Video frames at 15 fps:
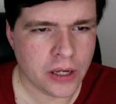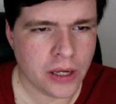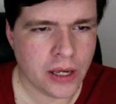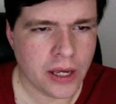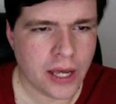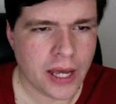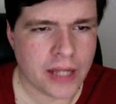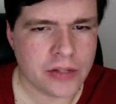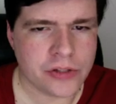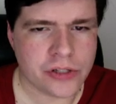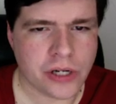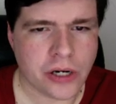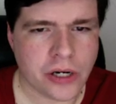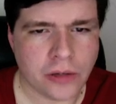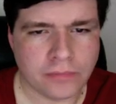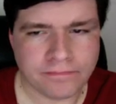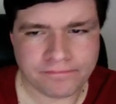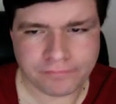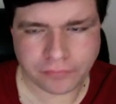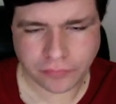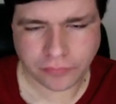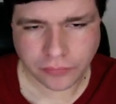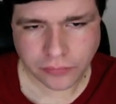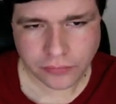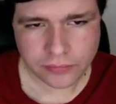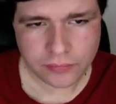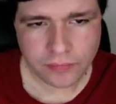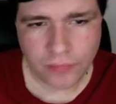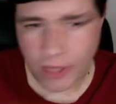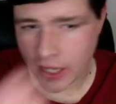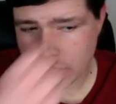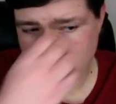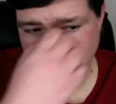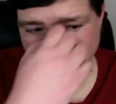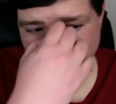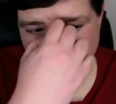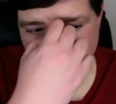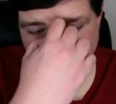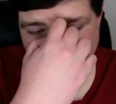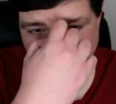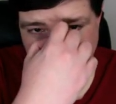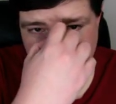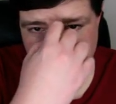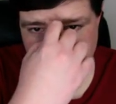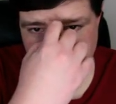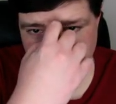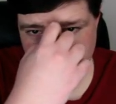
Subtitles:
And so it's like, what Liger Zero,